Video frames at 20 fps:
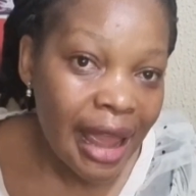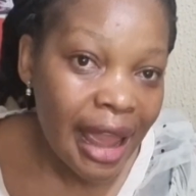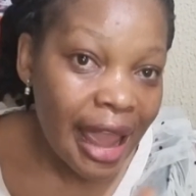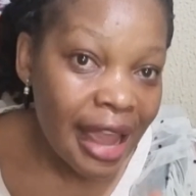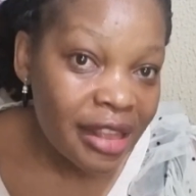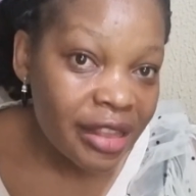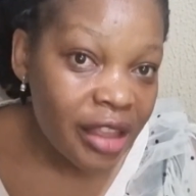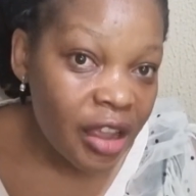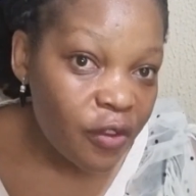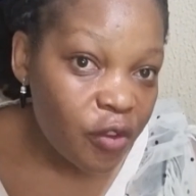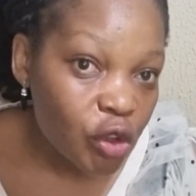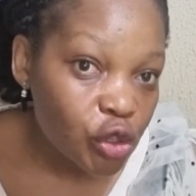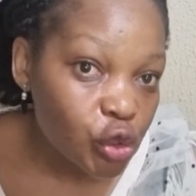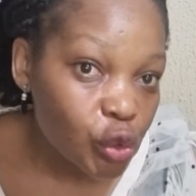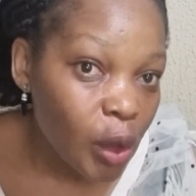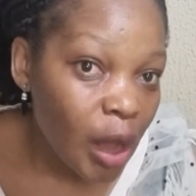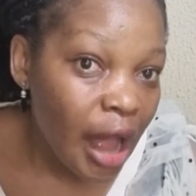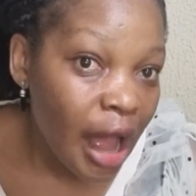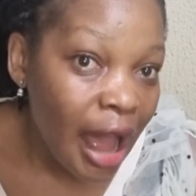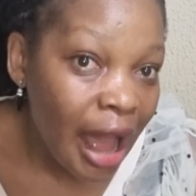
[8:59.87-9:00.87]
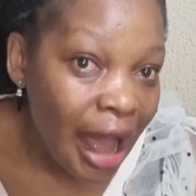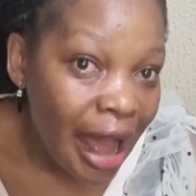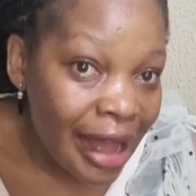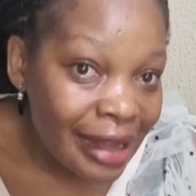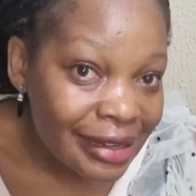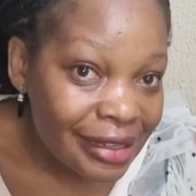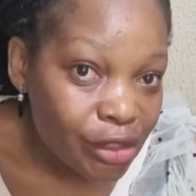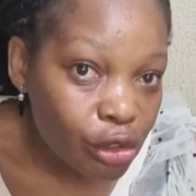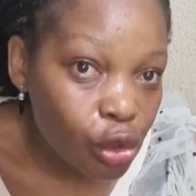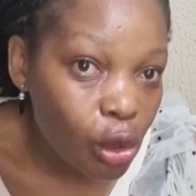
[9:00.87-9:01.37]
endeavor to
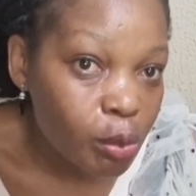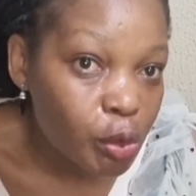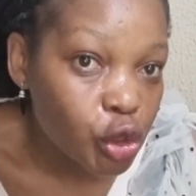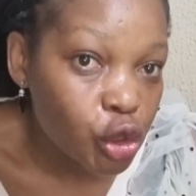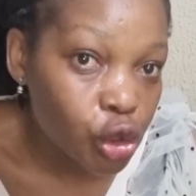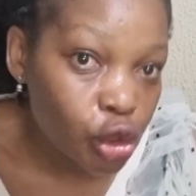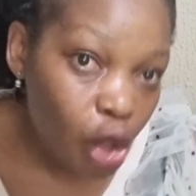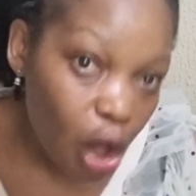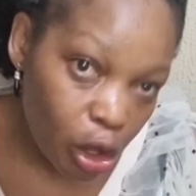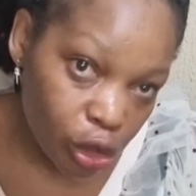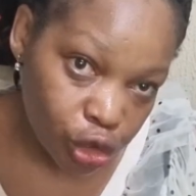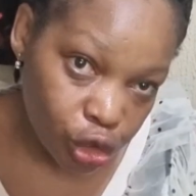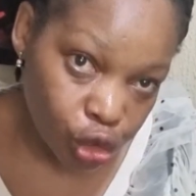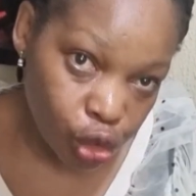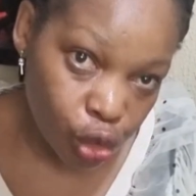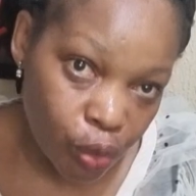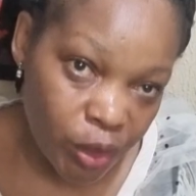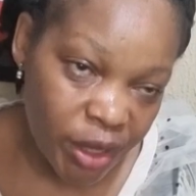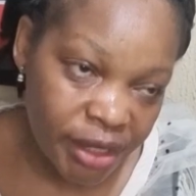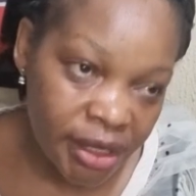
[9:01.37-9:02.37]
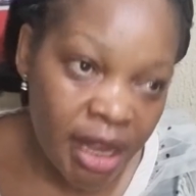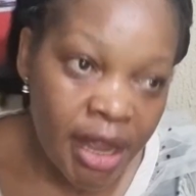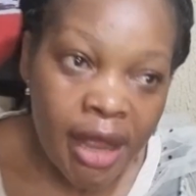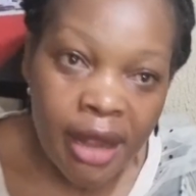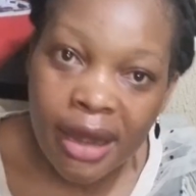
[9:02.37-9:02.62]
add some salt it.